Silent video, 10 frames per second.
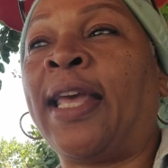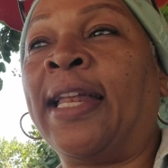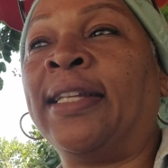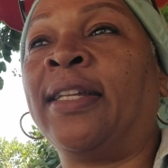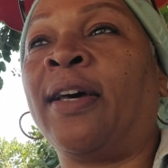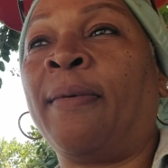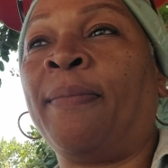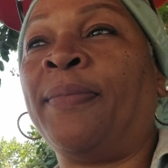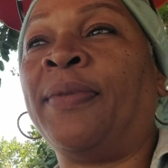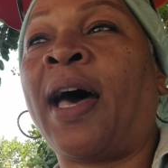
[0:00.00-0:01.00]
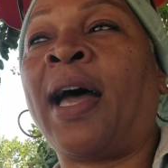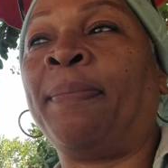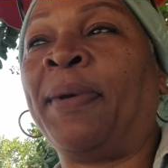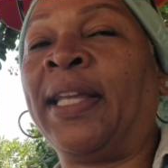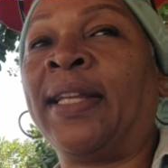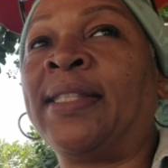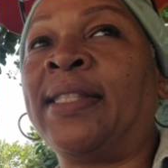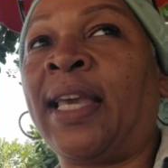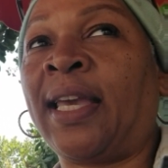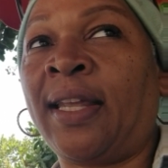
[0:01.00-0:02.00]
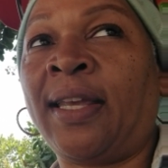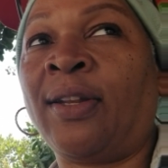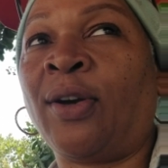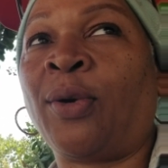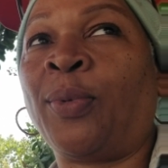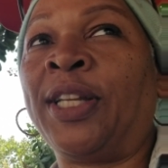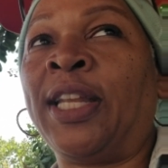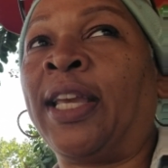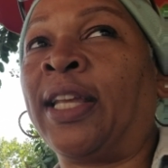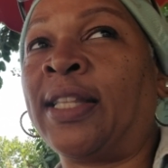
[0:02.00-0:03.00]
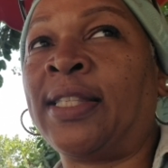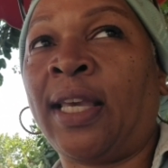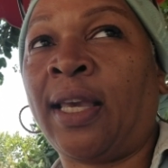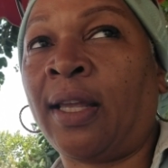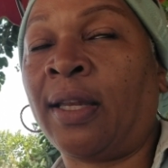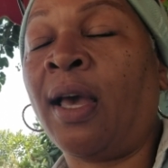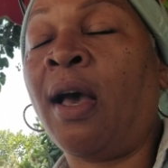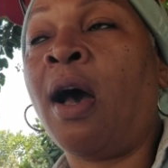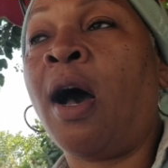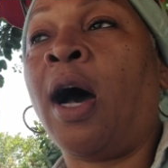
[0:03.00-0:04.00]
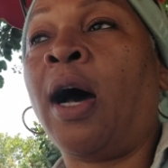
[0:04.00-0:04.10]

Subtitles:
ended up not being a ticketed, or we didn't get a ticket. He